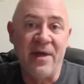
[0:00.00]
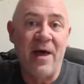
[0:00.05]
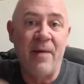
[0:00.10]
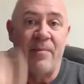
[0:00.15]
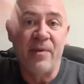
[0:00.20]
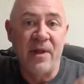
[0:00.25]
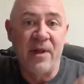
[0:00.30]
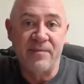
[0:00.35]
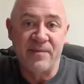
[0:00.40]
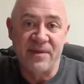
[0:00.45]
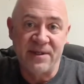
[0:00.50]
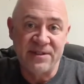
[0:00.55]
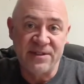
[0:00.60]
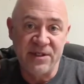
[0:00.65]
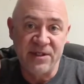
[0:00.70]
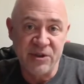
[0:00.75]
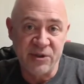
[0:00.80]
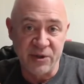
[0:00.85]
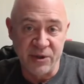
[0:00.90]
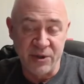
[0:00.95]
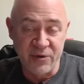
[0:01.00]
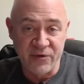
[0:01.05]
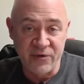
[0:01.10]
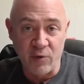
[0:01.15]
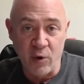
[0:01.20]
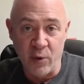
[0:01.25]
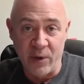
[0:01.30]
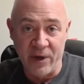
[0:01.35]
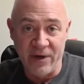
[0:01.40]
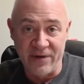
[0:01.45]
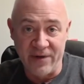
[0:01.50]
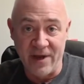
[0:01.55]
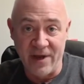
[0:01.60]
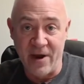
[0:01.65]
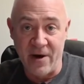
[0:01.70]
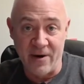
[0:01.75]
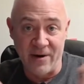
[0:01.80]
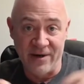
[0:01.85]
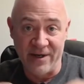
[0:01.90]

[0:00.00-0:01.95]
epileptic seizure you throw into the air